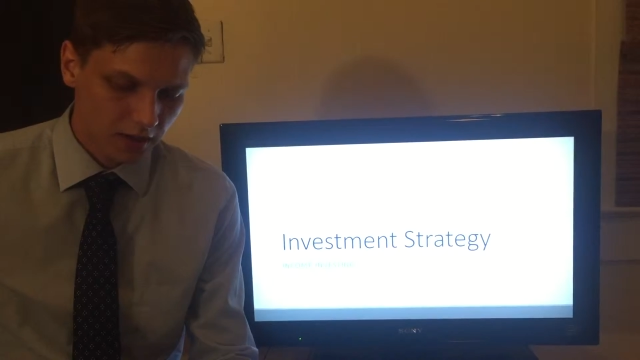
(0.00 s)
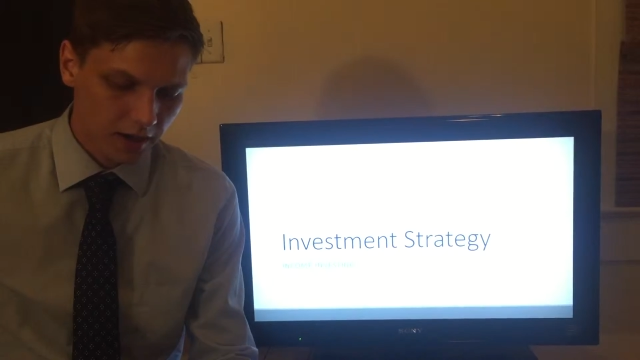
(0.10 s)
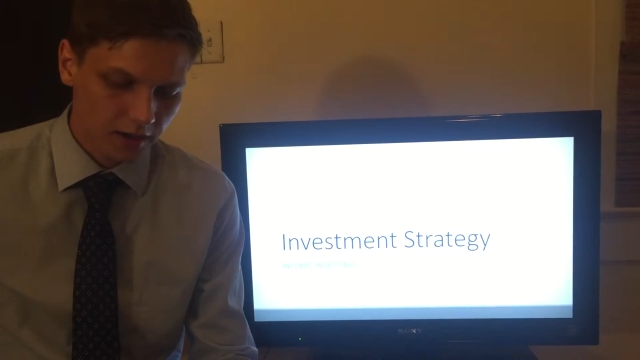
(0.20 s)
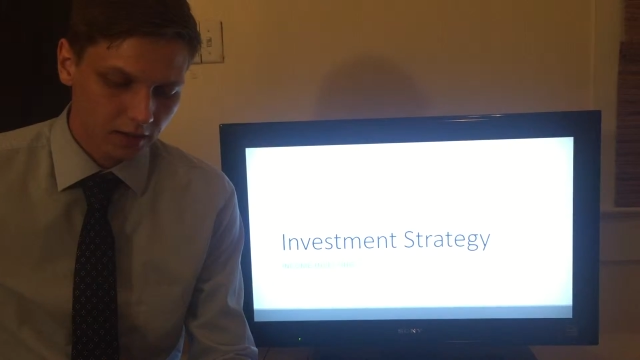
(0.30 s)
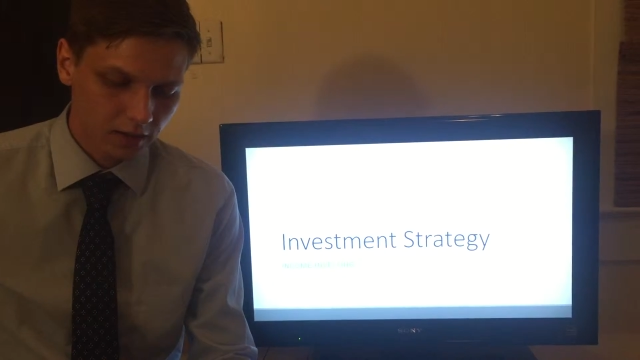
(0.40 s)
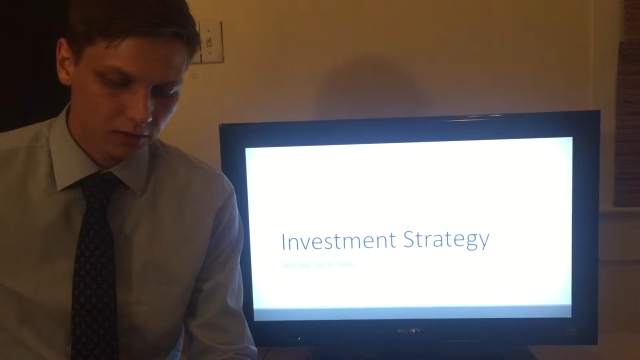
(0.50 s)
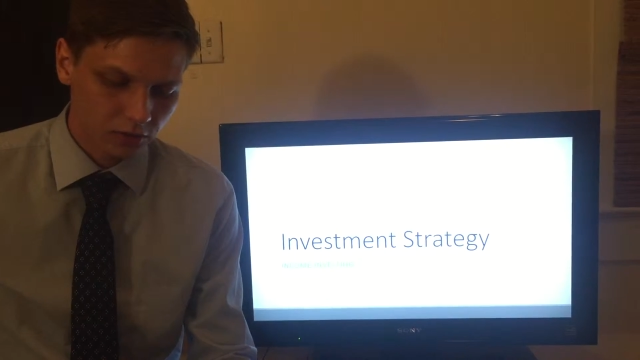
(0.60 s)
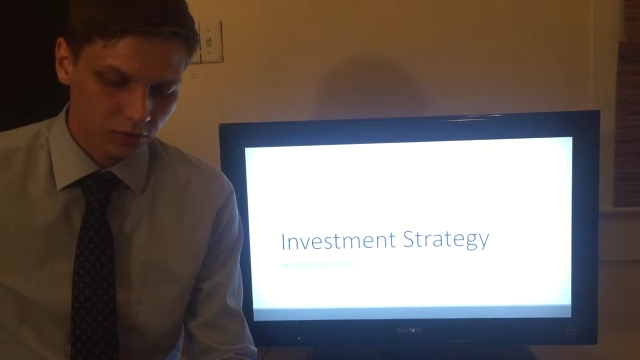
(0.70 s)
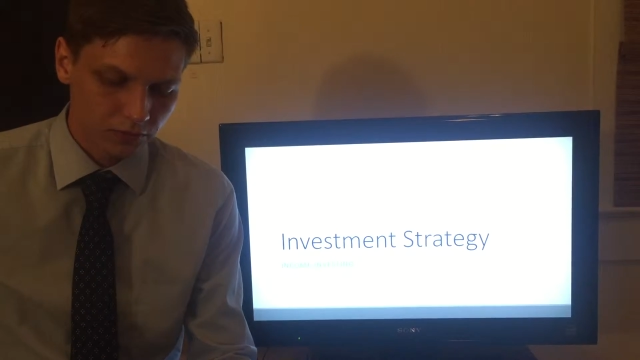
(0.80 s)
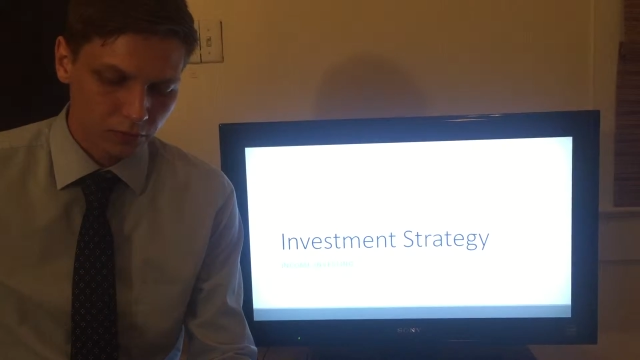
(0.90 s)
a higher
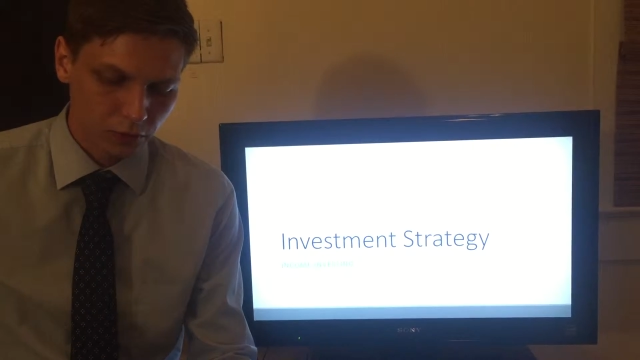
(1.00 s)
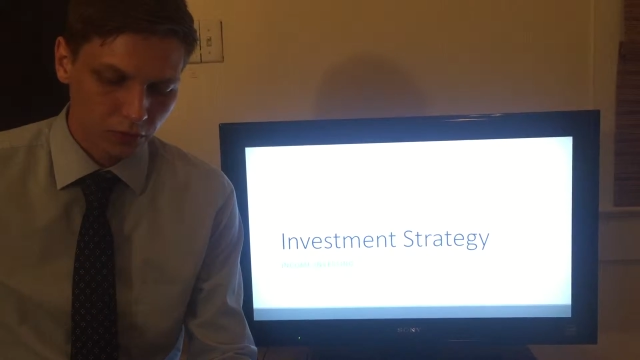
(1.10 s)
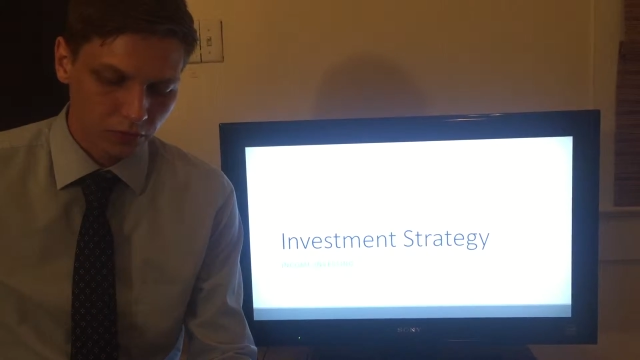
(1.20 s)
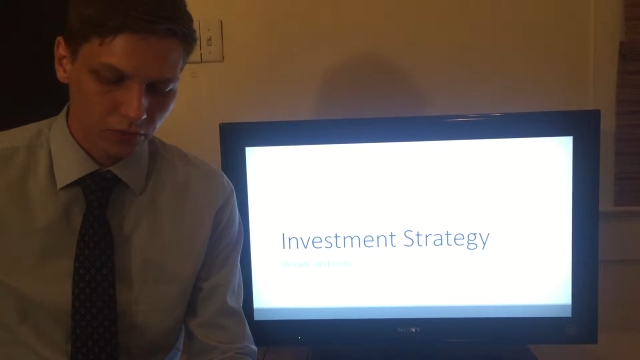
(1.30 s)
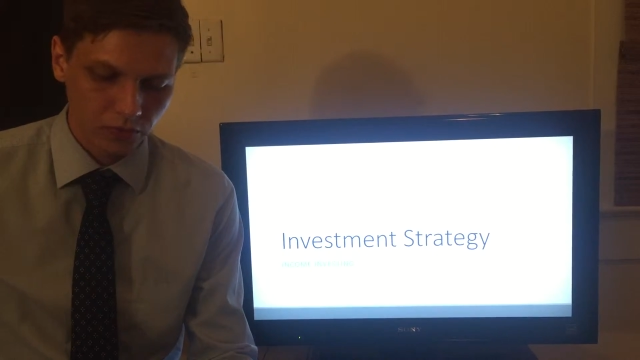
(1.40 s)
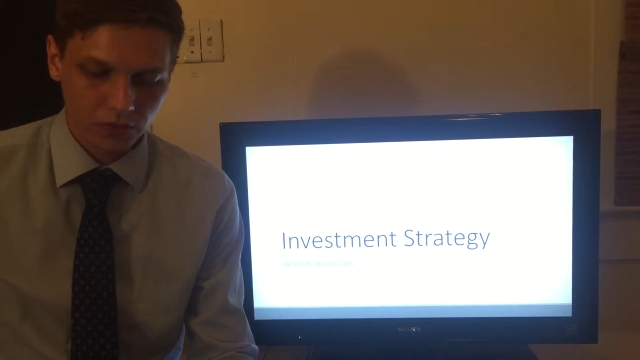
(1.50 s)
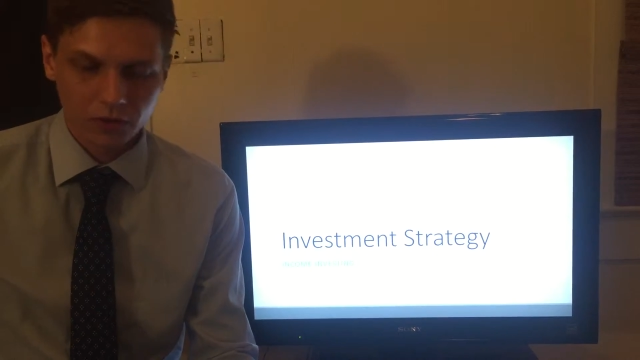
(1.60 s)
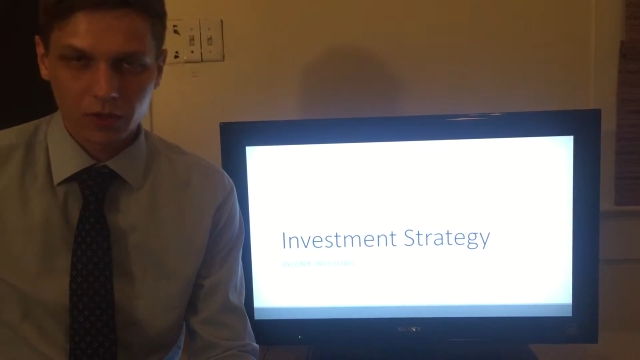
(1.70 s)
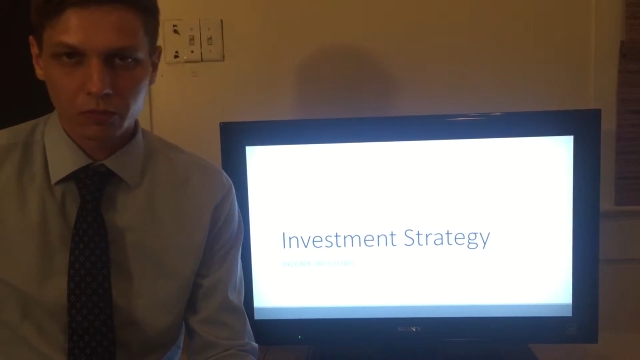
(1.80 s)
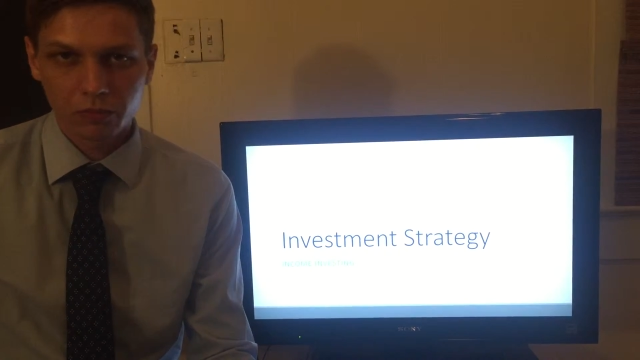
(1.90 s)
level of growth,
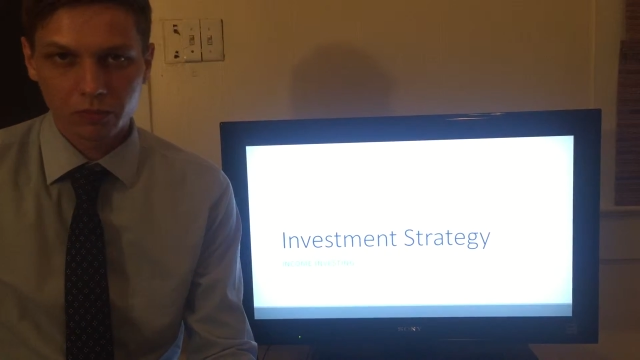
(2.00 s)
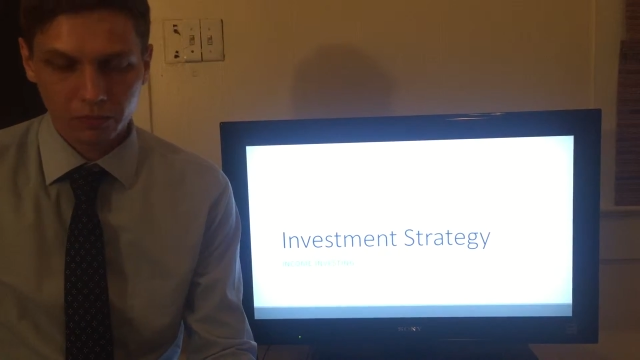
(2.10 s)
so they